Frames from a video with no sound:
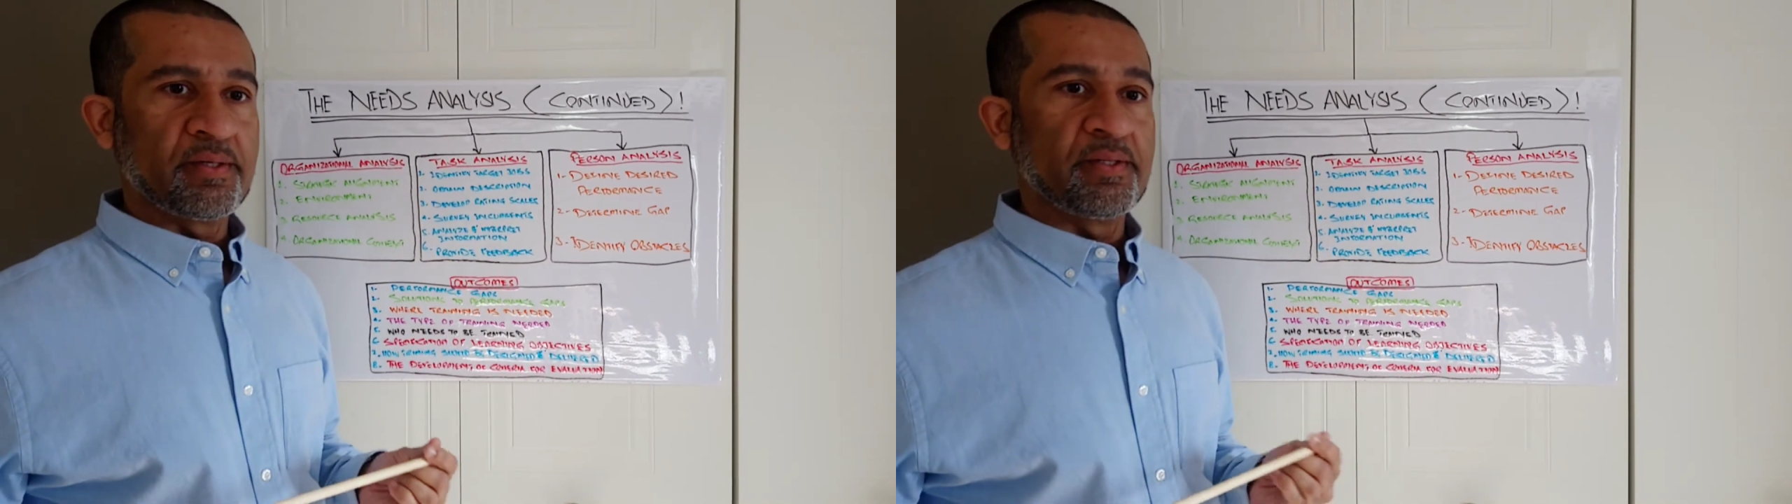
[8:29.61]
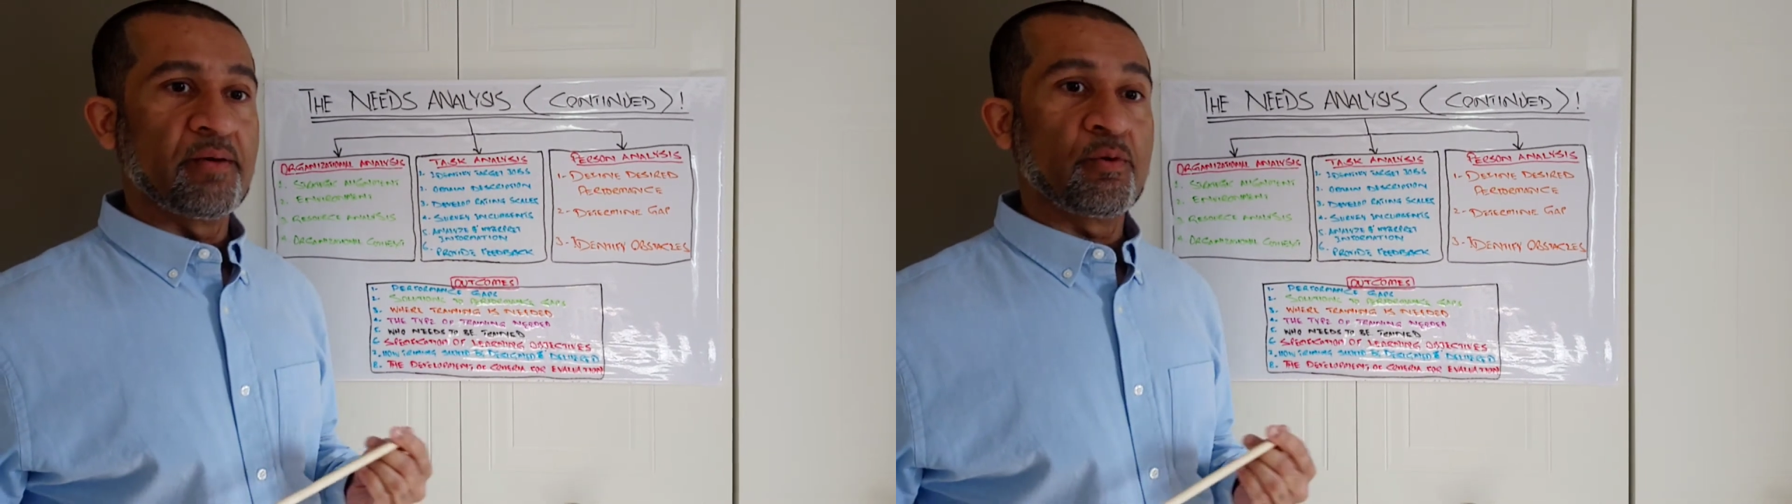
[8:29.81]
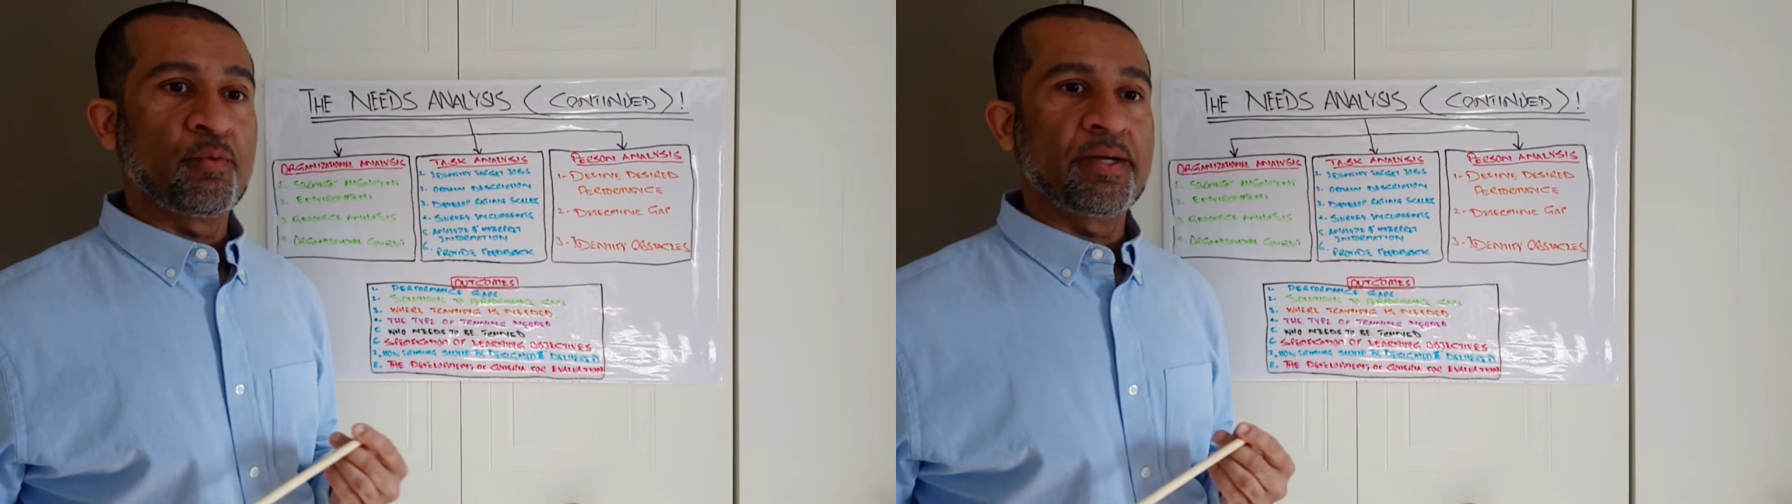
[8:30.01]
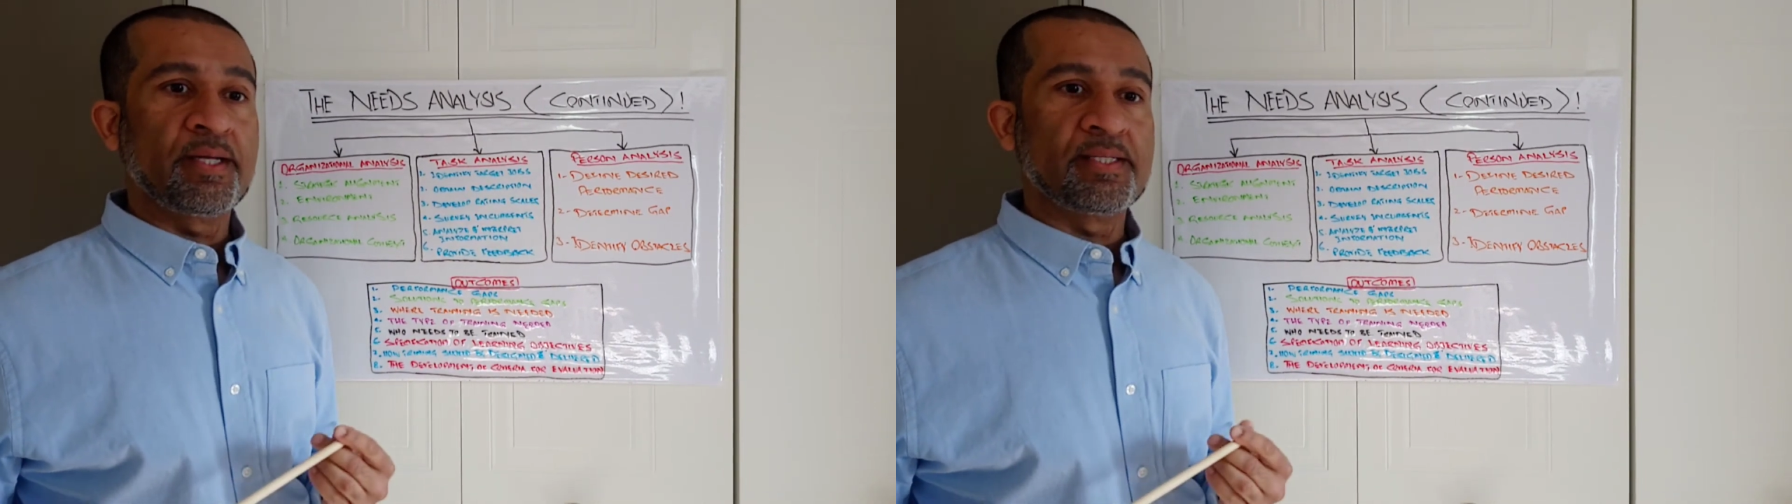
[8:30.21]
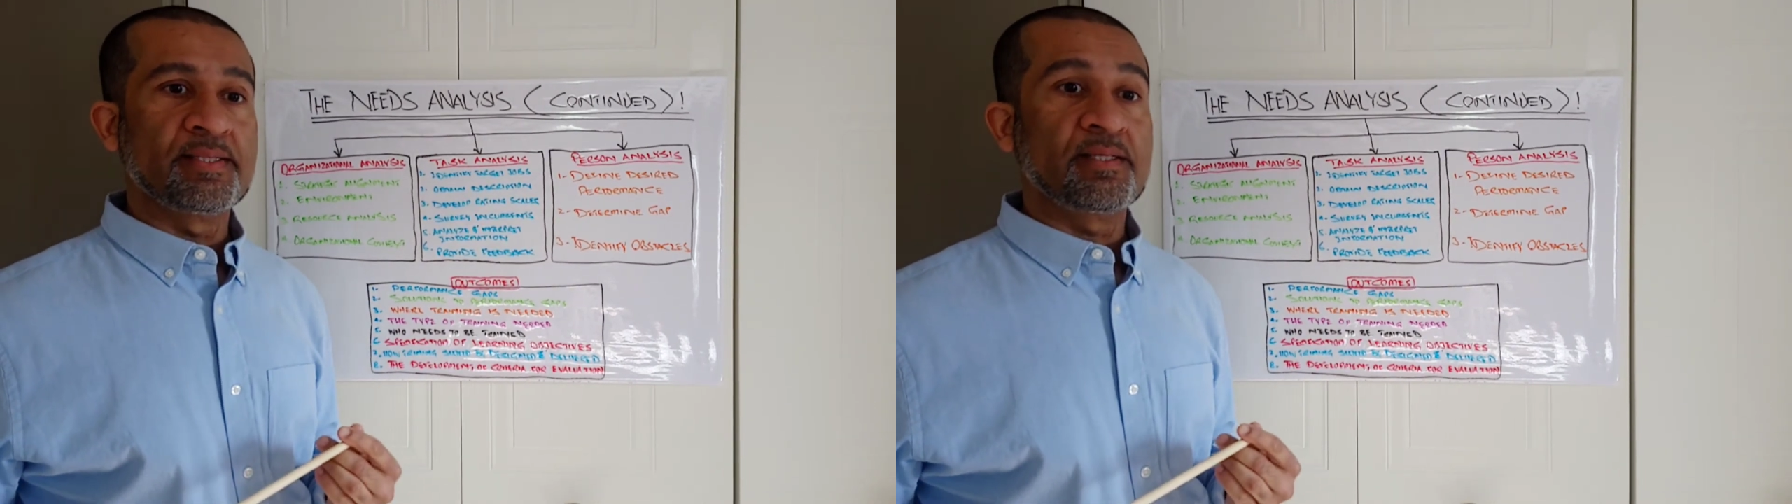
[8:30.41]
Number one
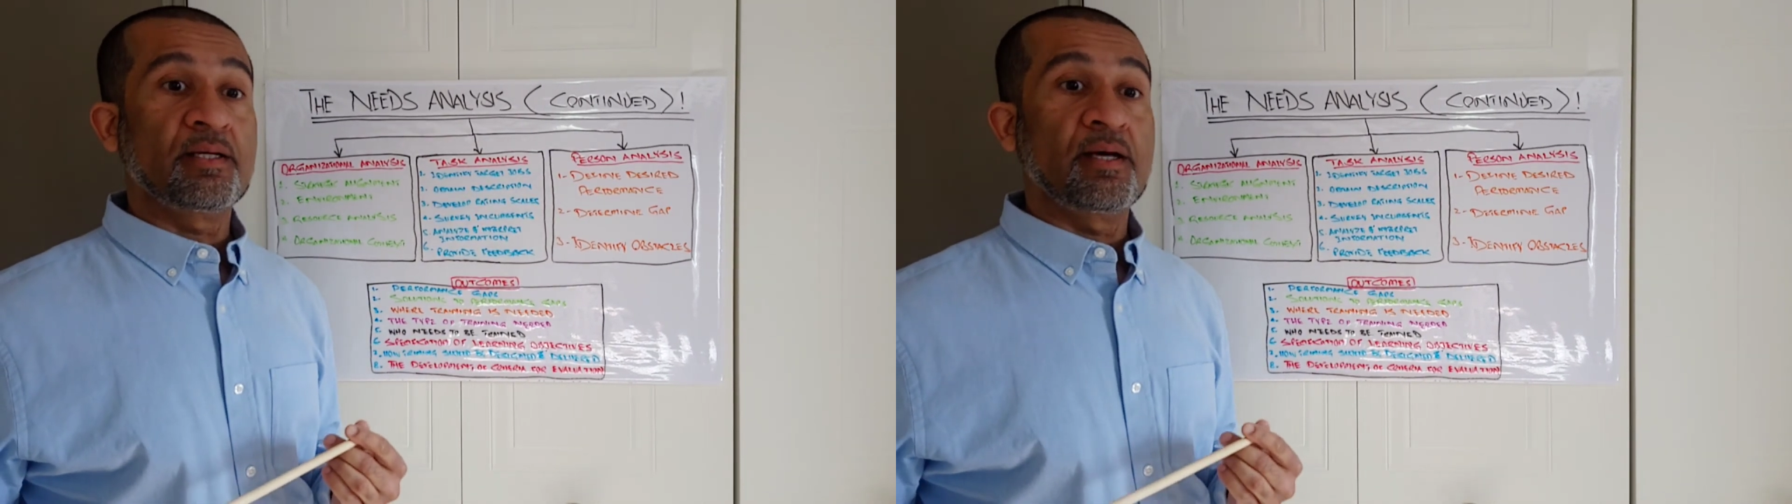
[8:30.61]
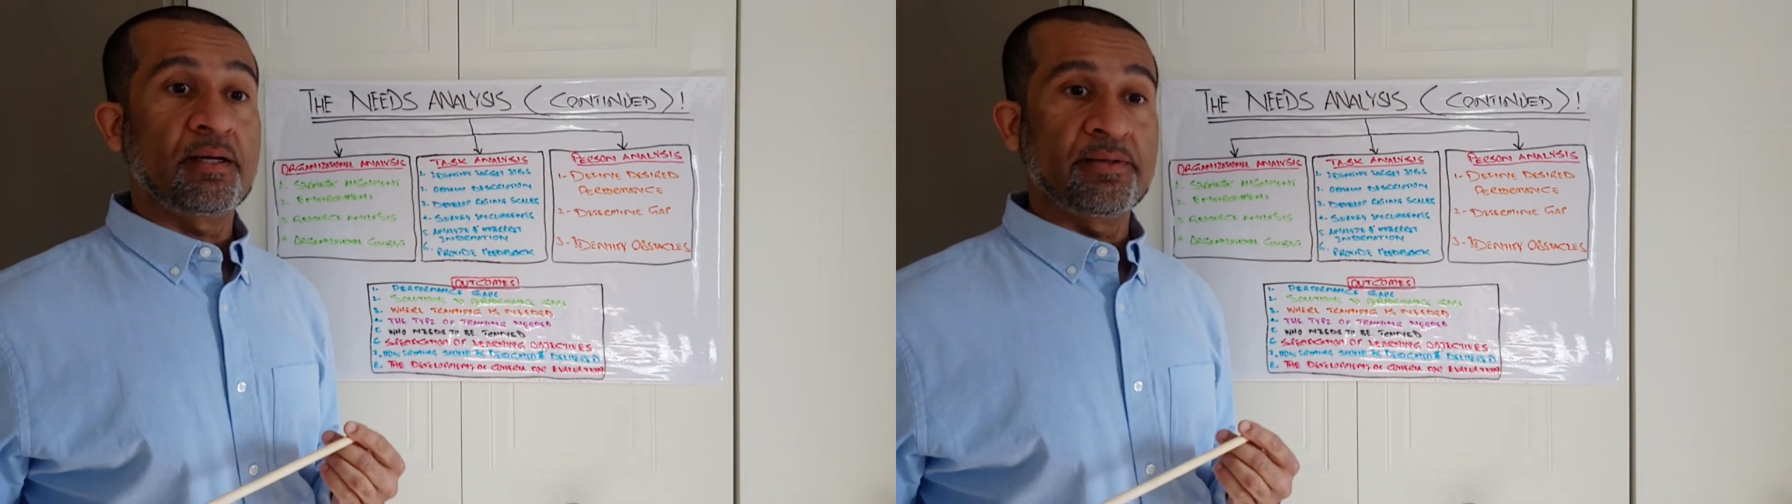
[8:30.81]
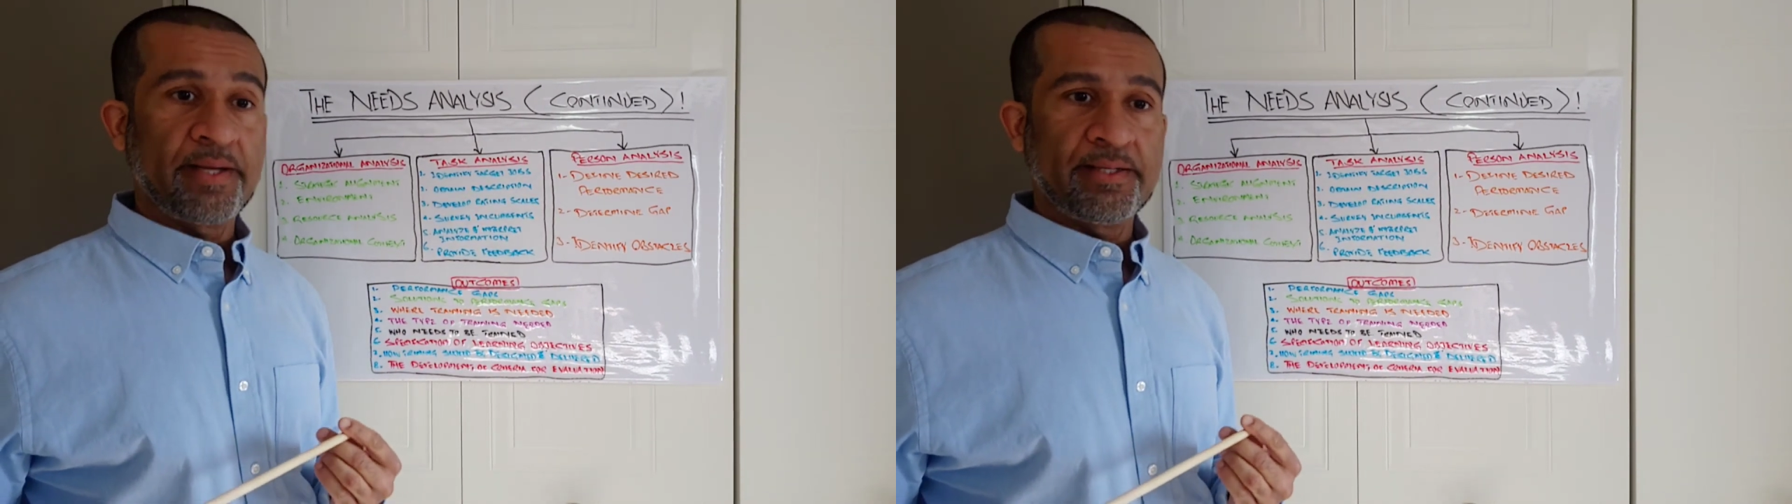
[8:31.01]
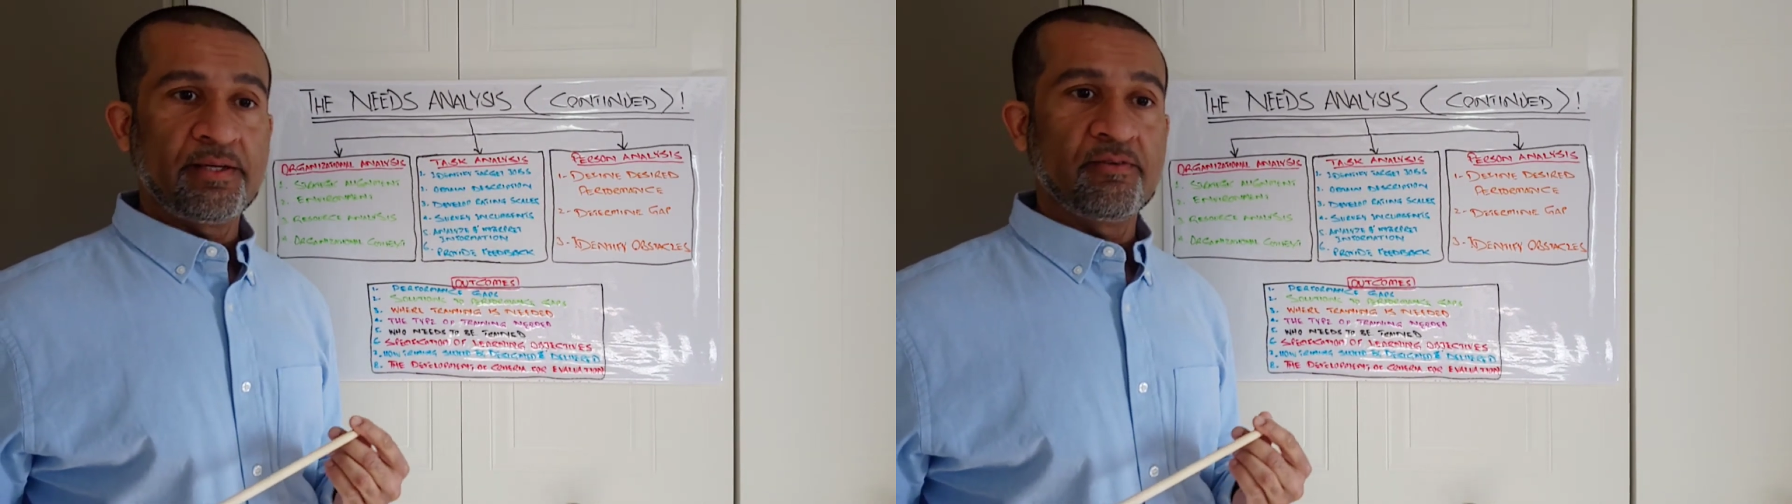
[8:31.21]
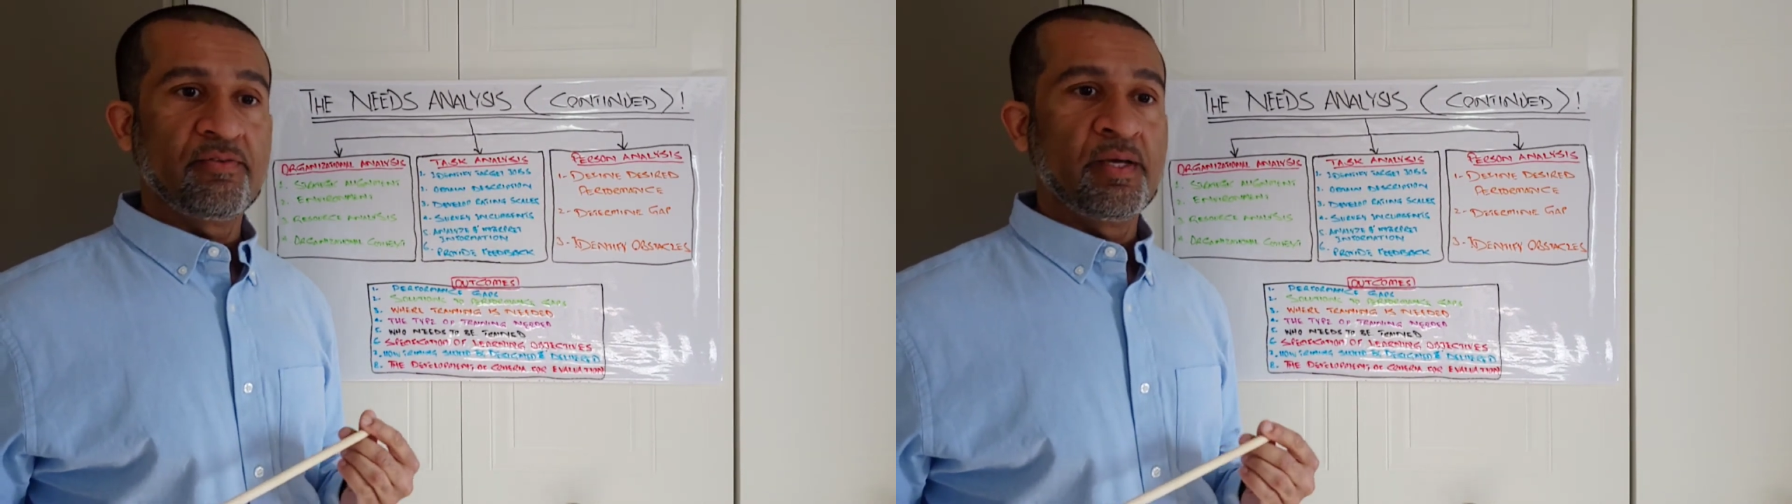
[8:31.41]
is cognitive